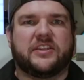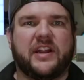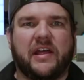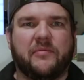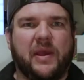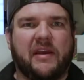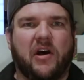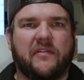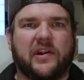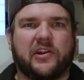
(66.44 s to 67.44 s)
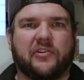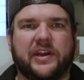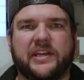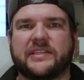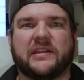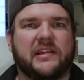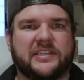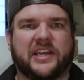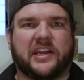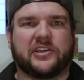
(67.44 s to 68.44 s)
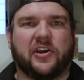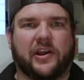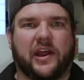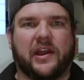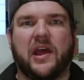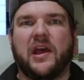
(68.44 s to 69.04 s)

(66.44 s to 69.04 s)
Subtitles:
So now that we have all of our ingredients, let's get to cooking.